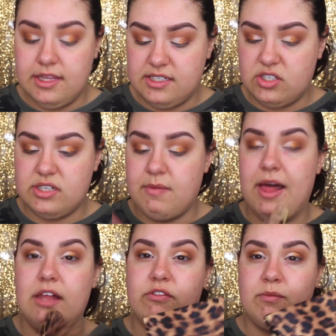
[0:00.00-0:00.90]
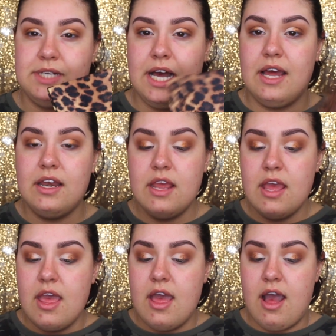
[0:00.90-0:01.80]
This is just a palette from Tarte
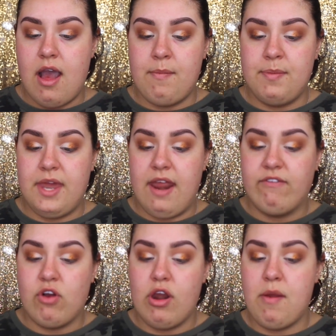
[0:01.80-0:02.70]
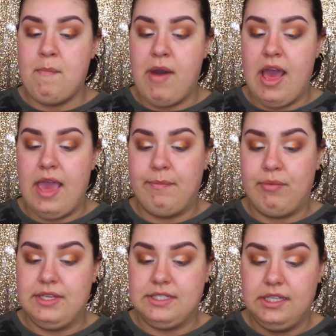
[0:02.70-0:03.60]
that I've got my
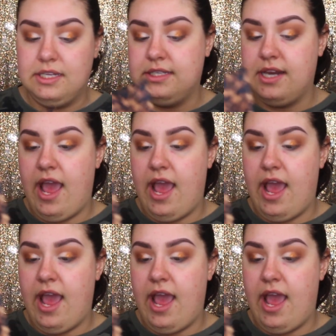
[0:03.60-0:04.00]
pressed glitters in,